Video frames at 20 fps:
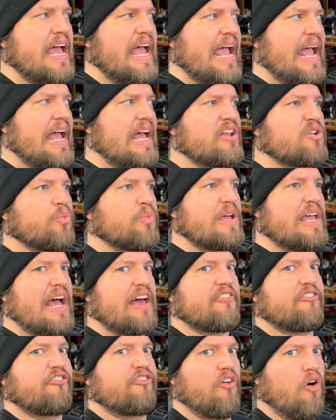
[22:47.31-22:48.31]
and we
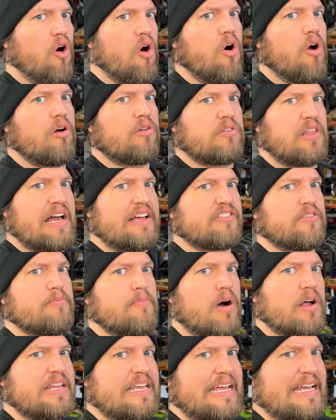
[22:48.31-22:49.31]
had far less
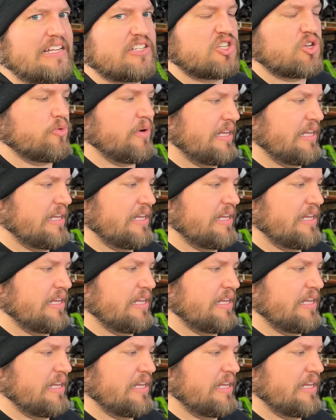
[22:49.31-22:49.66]
money into